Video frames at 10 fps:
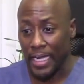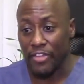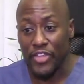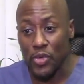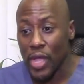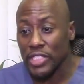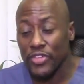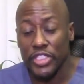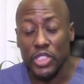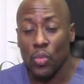And if you rest
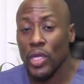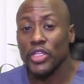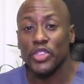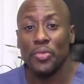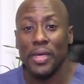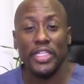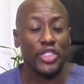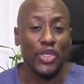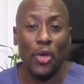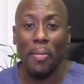for just 1 or 2
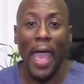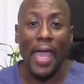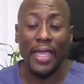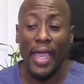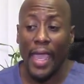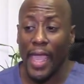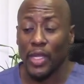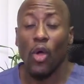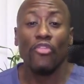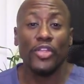minutes, you go back
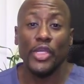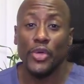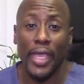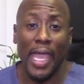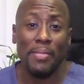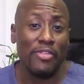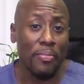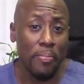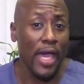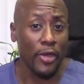and hopefully you game
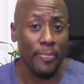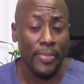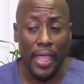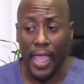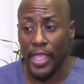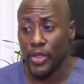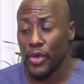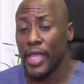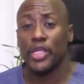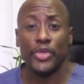even better and you
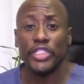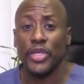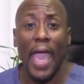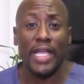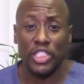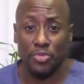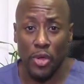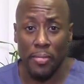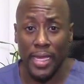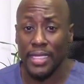increase your actions
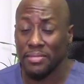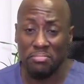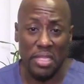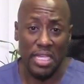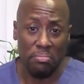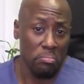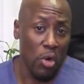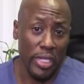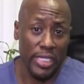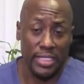per minute
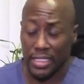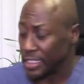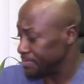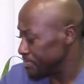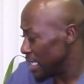more easily.